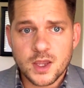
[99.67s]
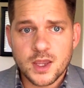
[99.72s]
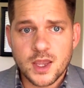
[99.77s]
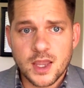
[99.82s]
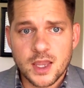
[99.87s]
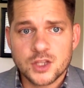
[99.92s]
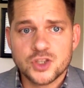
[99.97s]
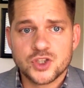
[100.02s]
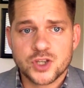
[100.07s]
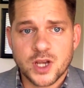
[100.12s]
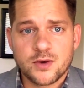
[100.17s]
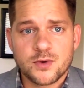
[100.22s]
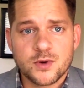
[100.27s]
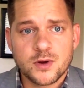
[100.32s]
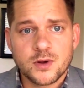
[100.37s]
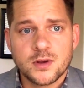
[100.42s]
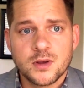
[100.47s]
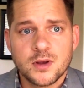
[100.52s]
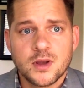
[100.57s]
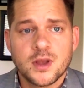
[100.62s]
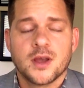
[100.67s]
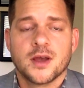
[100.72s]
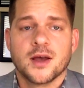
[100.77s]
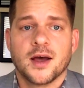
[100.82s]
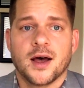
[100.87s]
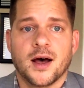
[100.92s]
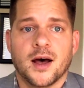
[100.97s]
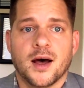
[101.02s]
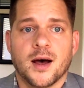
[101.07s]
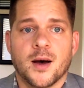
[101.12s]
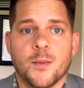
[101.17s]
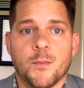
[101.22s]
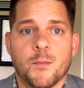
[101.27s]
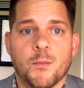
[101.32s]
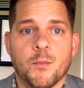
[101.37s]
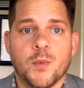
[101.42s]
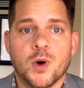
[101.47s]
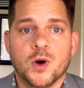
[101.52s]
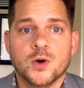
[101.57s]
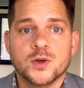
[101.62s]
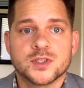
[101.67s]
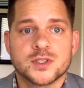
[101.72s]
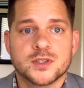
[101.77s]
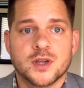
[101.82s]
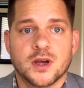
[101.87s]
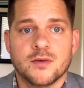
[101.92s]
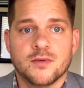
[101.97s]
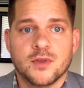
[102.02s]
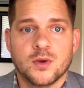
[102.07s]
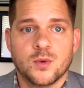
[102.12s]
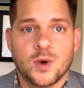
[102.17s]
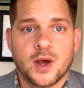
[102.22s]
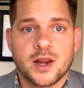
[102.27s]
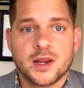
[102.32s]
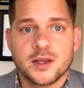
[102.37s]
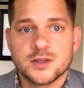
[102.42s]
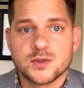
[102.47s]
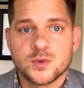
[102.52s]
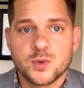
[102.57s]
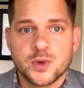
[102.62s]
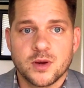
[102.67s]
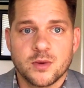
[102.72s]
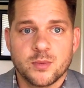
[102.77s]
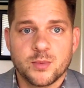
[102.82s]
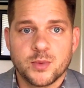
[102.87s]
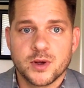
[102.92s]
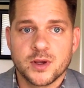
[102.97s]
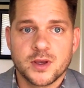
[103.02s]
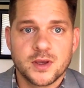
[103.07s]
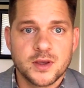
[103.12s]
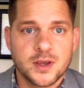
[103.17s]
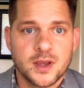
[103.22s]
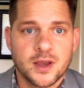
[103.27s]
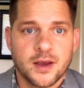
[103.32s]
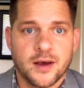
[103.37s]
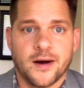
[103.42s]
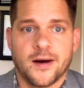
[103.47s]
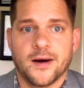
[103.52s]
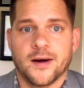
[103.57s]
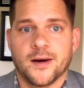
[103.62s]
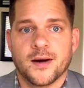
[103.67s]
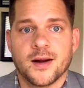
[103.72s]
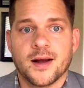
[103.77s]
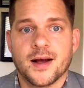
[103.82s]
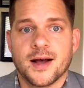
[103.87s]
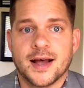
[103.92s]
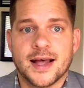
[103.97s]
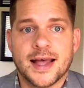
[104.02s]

In general, most of the weddings we are booking are